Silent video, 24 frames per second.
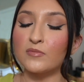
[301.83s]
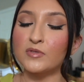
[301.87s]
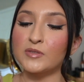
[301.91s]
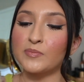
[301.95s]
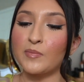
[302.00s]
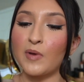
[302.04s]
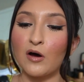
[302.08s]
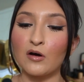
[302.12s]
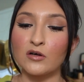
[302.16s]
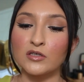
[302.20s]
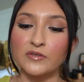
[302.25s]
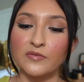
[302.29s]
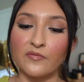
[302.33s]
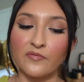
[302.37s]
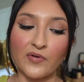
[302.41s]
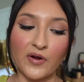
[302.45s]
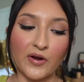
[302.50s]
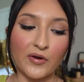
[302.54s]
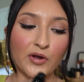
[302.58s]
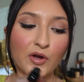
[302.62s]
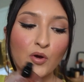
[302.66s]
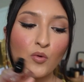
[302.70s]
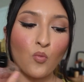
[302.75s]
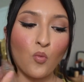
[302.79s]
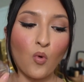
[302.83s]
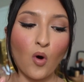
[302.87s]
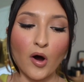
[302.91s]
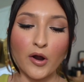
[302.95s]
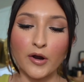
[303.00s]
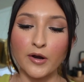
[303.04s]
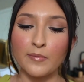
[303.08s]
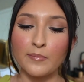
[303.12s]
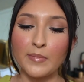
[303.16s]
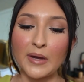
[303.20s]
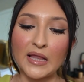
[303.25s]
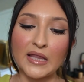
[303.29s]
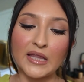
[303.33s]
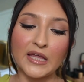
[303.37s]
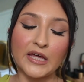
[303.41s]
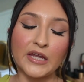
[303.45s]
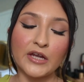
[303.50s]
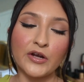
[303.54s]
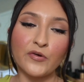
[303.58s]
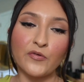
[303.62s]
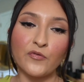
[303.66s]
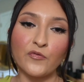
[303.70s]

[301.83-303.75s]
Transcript: smells very watermelon,